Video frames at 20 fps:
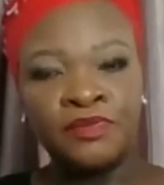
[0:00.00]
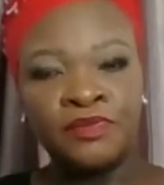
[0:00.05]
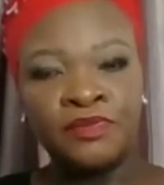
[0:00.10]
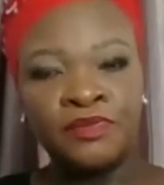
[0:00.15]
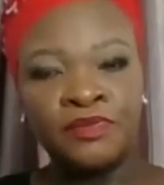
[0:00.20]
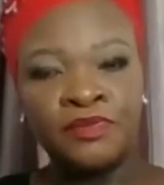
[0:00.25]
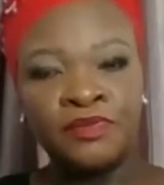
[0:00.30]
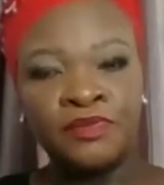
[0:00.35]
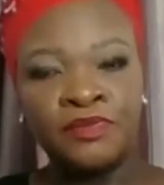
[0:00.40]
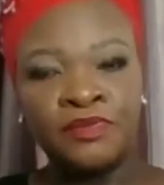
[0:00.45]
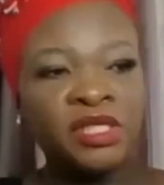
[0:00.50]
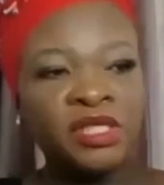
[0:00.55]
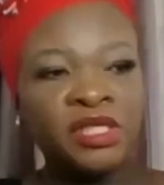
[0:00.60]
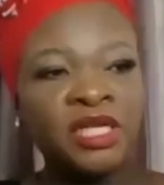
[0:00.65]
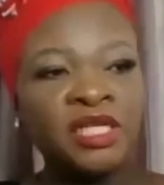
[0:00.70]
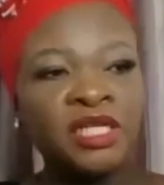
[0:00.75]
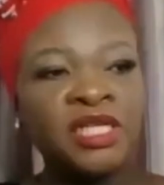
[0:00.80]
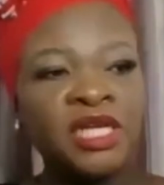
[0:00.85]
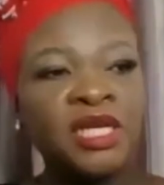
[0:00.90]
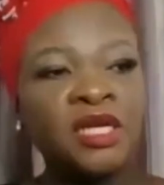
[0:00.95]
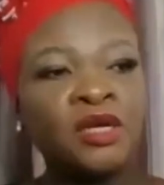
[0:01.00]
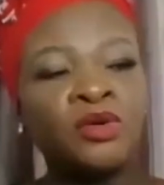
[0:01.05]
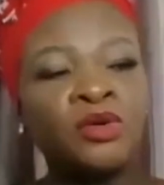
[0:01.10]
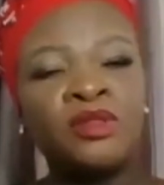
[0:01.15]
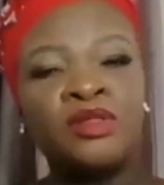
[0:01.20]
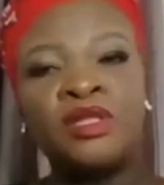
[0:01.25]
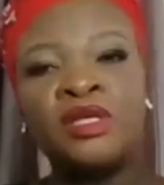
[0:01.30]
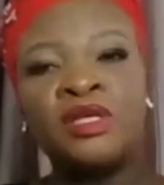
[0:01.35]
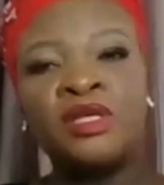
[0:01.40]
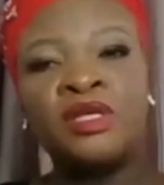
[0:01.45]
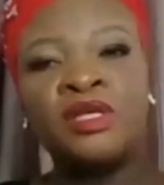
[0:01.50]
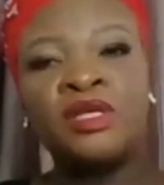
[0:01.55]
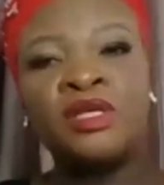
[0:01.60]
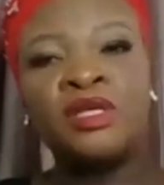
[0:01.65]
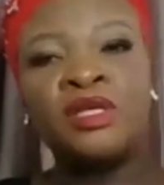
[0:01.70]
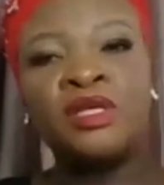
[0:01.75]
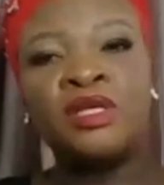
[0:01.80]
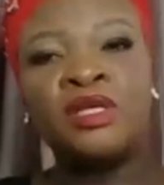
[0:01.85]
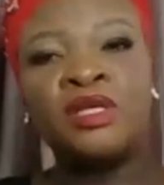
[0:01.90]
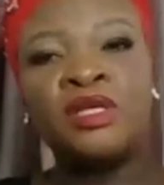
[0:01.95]
You will start taking on things that you're
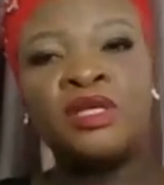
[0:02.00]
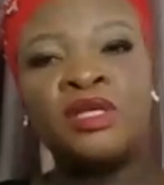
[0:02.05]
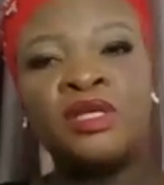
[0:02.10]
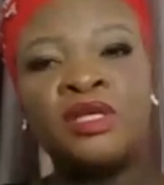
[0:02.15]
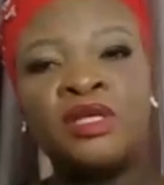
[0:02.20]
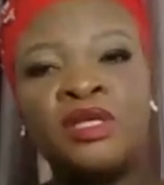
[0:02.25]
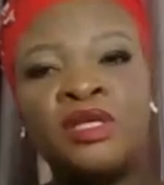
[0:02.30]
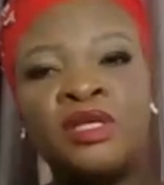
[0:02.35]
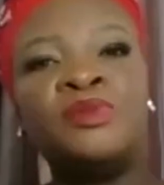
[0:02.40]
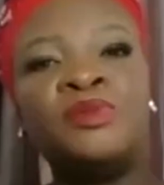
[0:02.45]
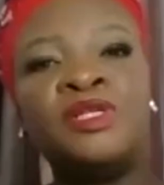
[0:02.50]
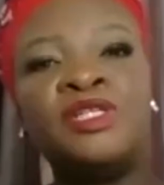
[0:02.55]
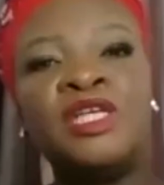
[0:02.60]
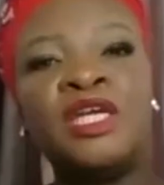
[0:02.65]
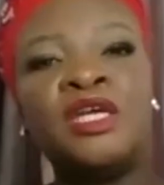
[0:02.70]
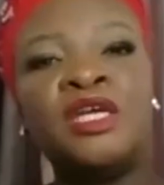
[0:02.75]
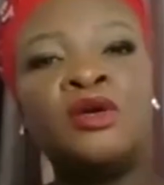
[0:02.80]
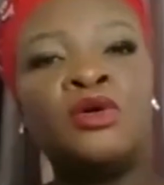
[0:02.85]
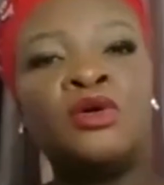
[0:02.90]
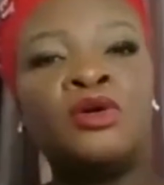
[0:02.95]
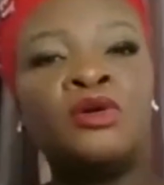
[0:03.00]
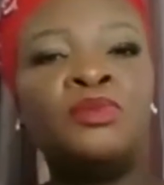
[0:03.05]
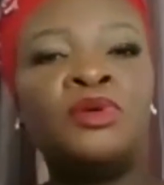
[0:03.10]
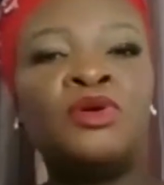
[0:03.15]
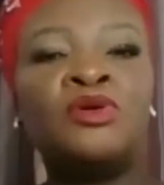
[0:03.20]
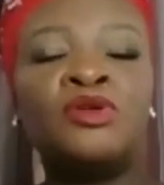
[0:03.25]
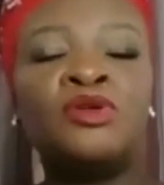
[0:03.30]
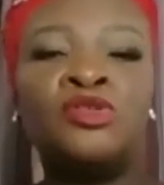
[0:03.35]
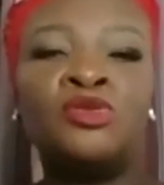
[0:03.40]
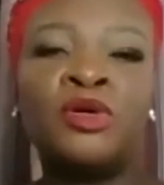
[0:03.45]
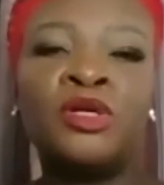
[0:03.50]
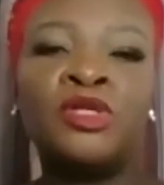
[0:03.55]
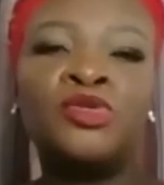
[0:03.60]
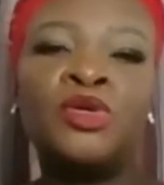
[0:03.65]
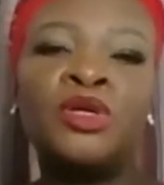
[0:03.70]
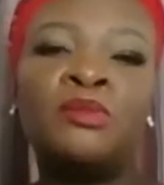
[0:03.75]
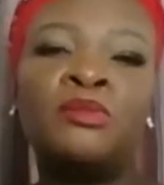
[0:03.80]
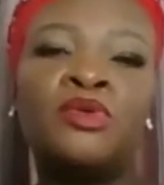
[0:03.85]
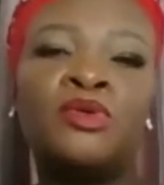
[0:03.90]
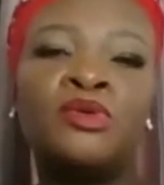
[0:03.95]
not supposed to be taking on, because you want to
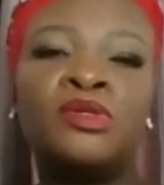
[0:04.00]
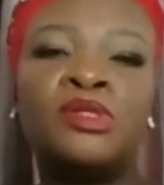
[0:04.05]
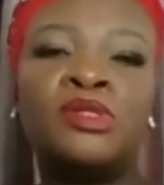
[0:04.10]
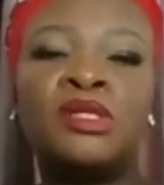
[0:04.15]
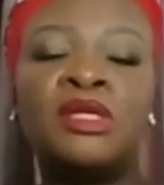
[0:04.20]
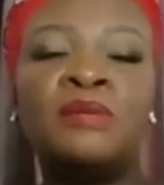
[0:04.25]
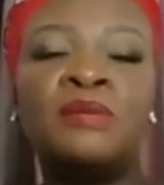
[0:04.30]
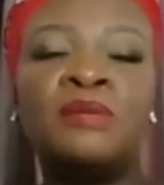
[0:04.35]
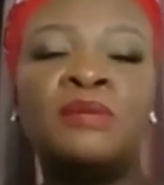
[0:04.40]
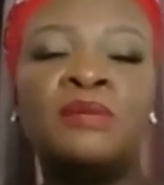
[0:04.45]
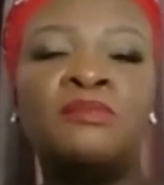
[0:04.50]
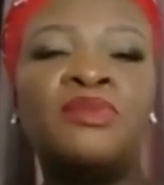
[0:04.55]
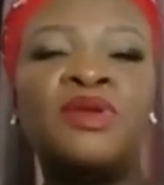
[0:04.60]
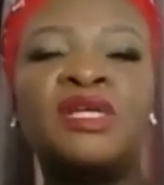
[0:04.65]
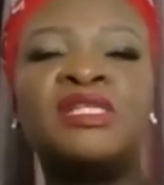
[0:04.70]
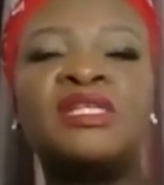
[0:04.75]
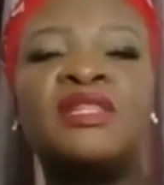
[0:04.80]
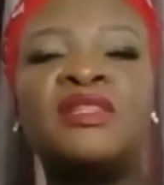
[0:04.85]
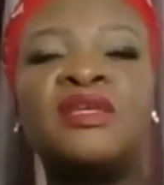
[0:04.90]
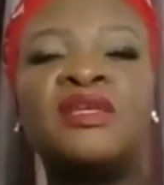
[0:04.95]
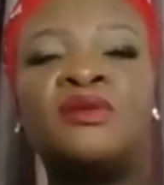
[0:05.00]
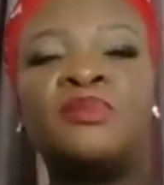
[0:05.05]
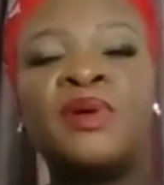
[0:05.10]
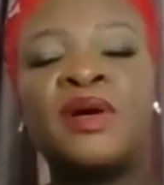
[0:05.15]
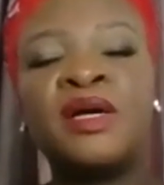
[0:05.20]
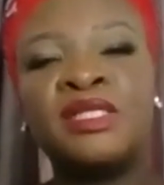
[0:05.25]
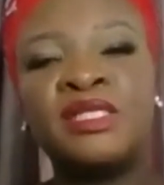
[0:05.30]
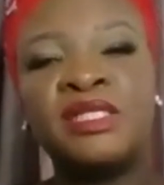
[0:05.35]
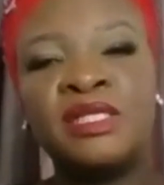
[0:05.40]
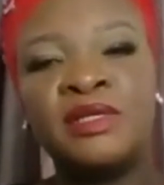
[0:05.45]
impress a third party.